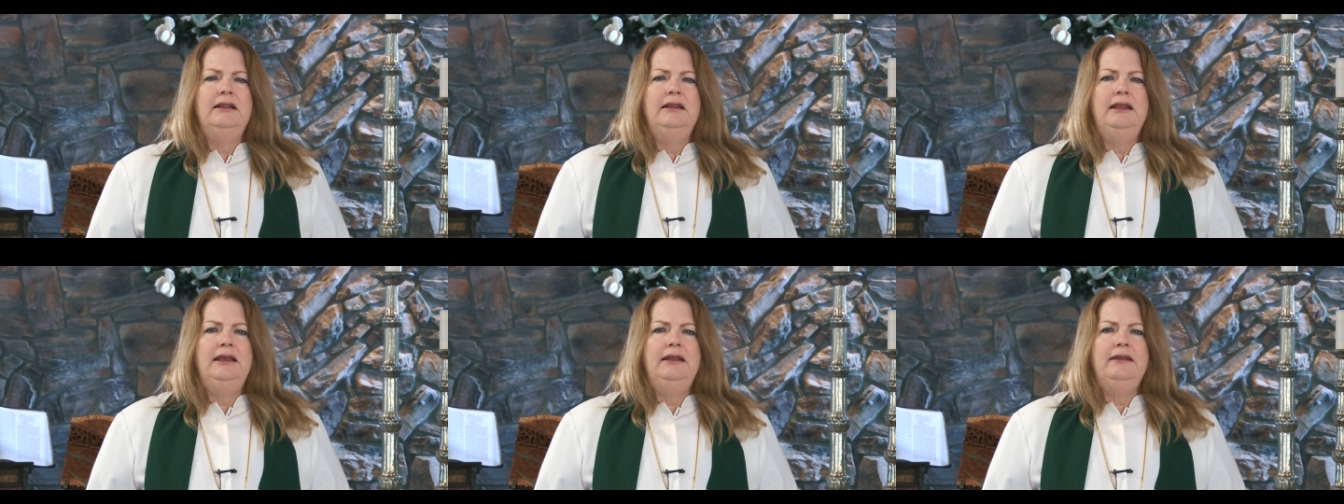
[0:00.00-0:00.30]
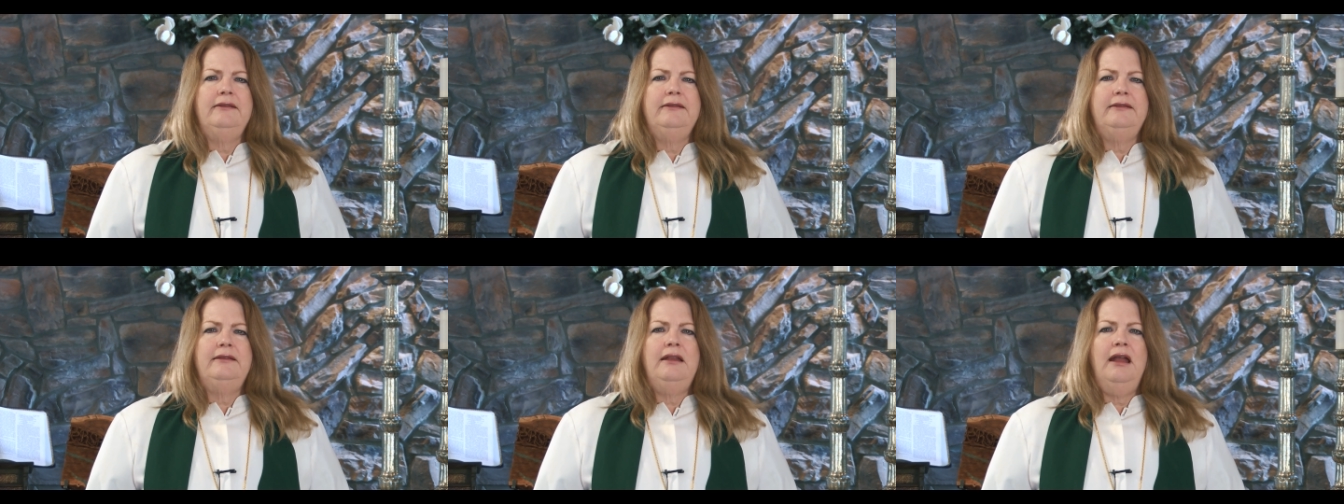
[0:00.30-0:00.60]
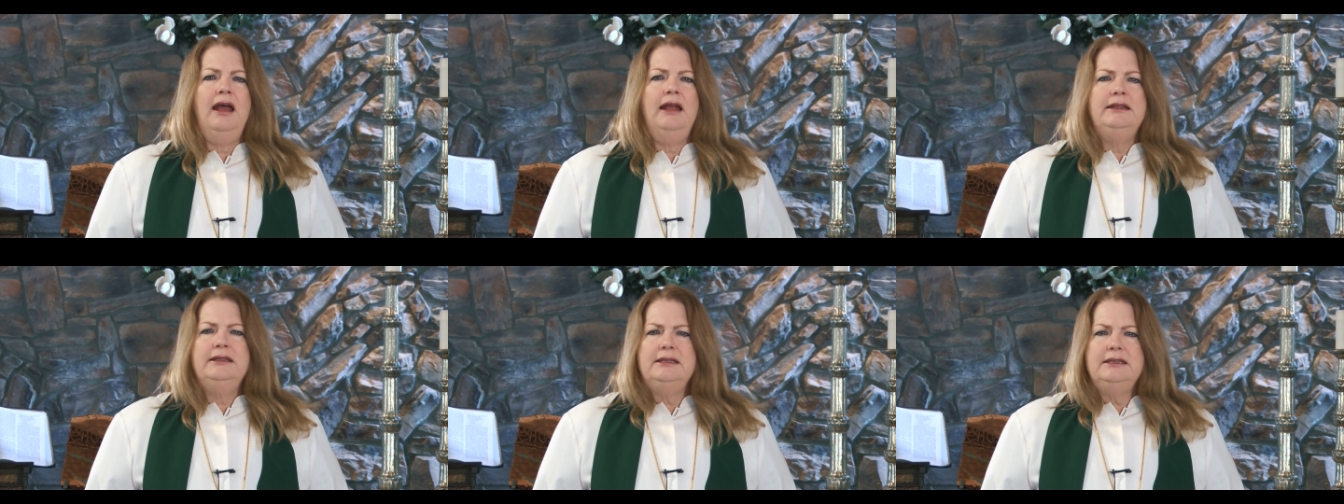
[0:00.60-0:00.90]
Lead us
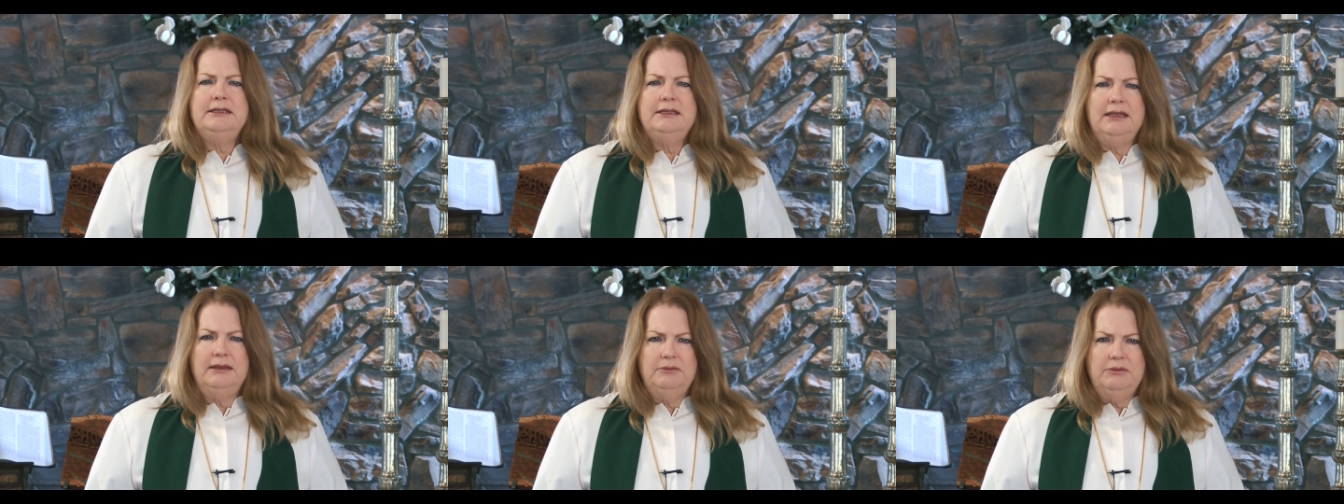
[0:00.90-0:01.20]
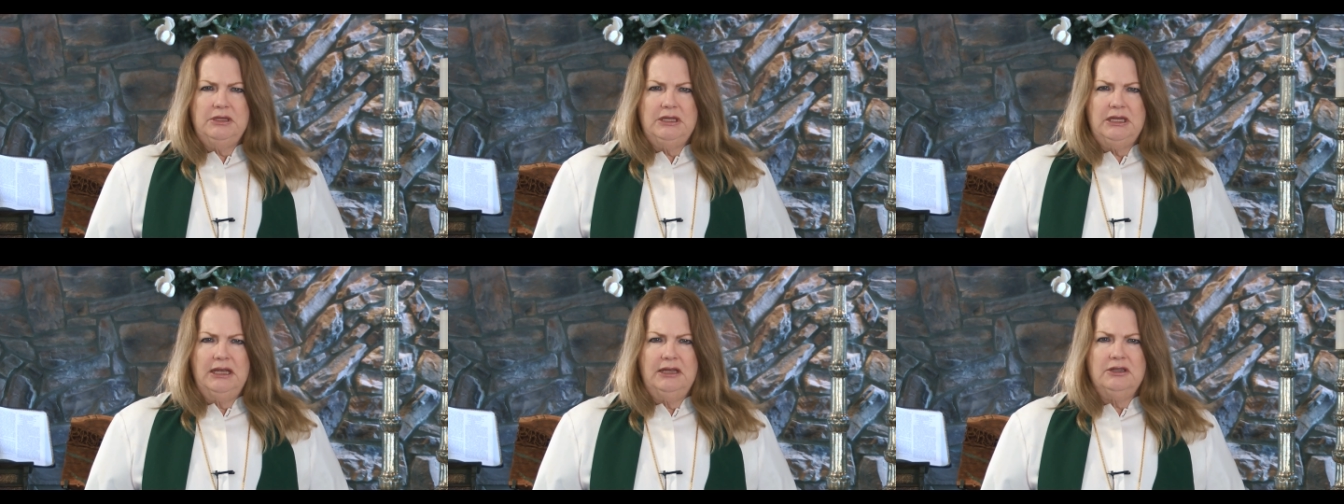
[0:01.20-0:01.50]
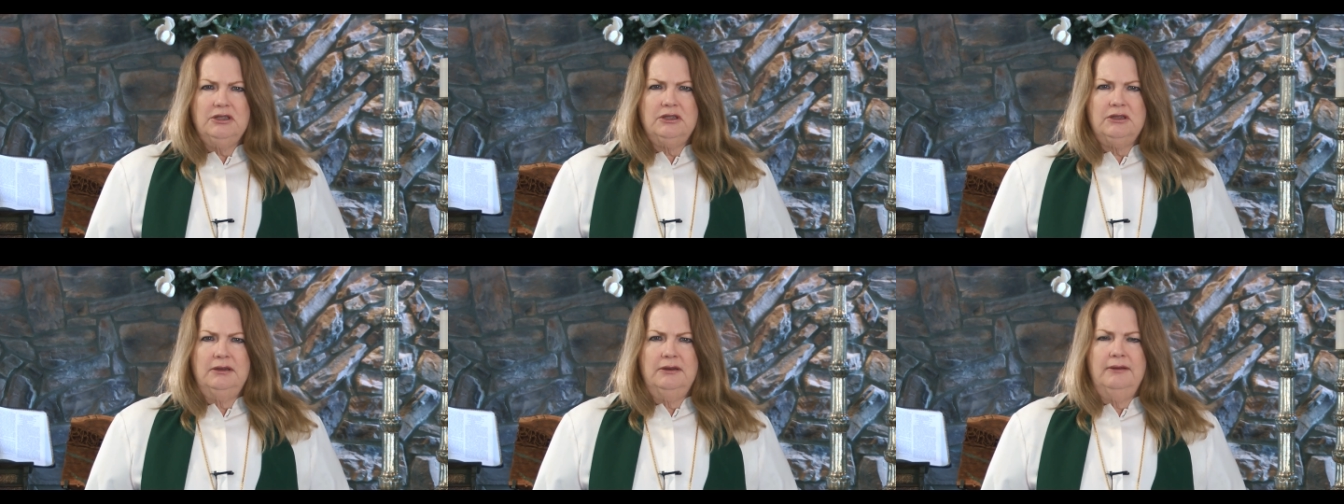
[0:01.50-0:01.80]
not into
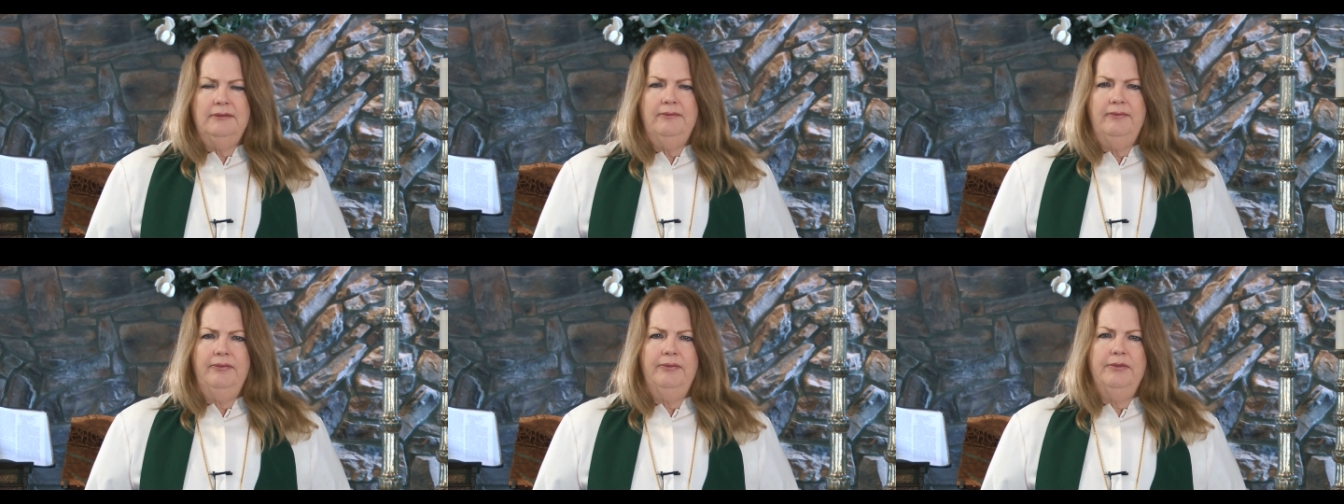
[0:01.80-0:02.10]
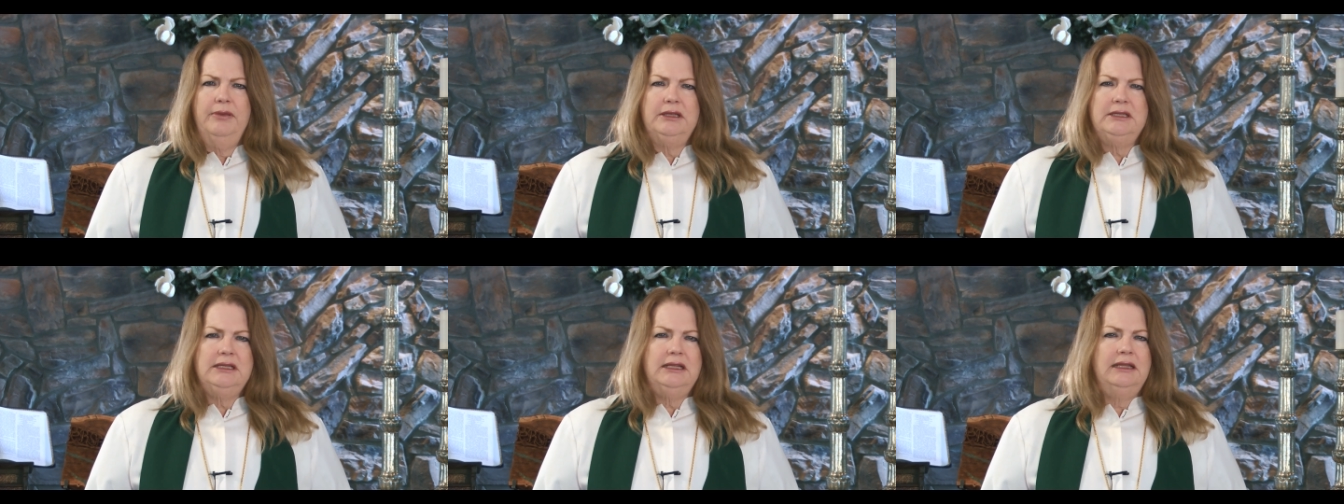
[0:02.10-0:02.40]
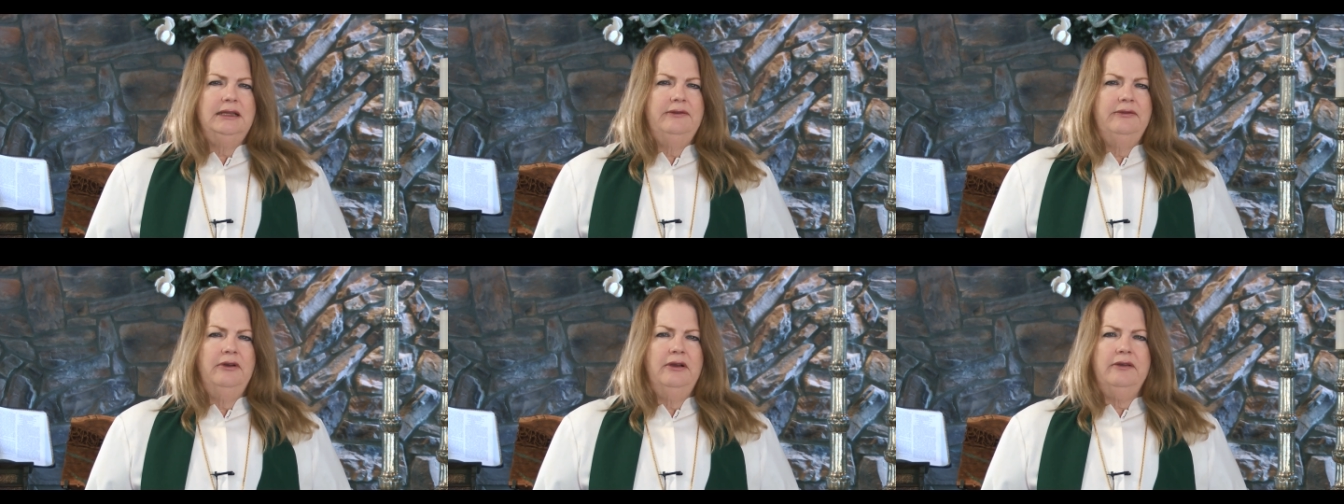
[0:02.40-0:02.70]
temptation, but
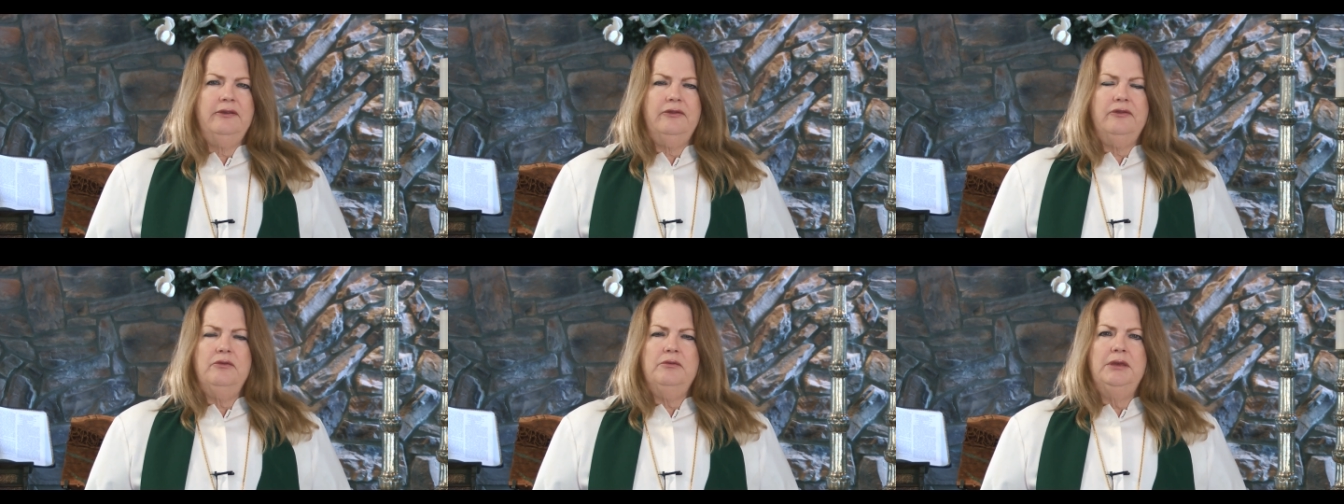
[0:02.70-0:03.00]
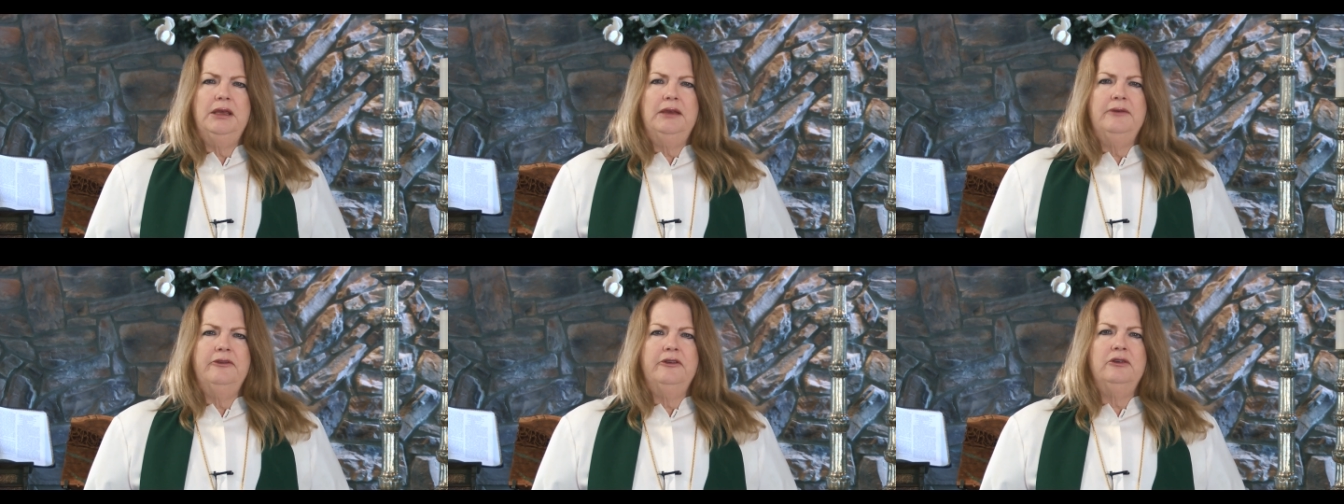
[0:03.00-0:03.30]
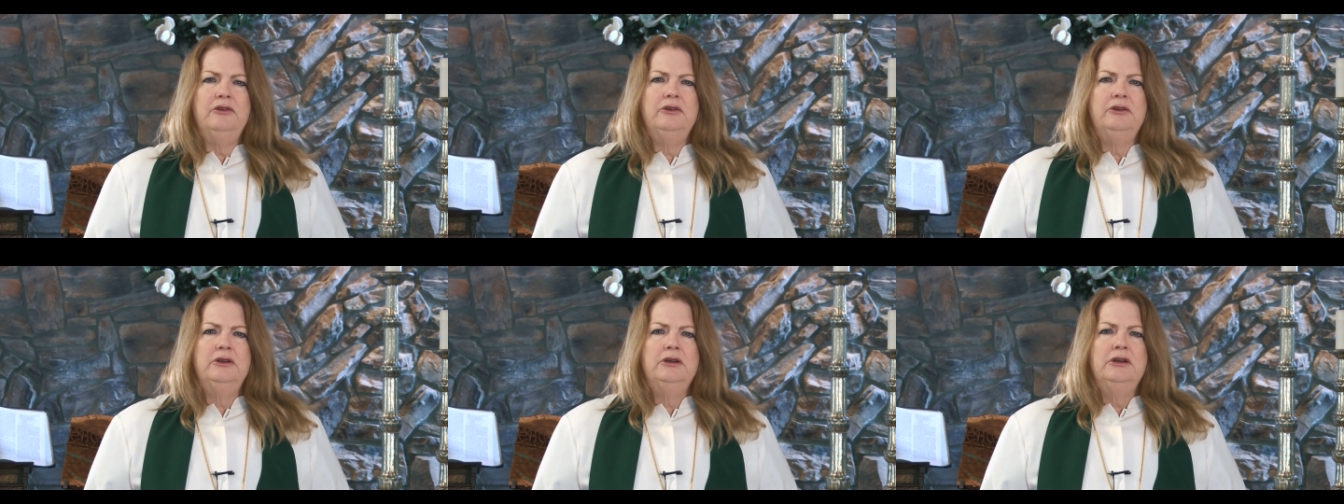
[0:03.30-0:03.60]
deliver us from
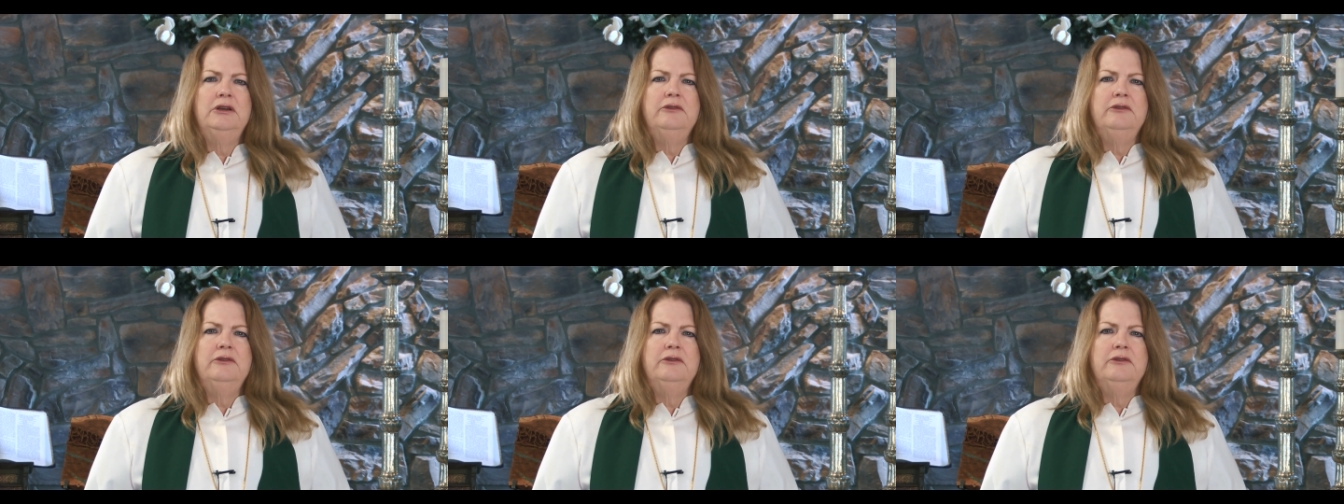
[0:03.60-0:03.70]
evil.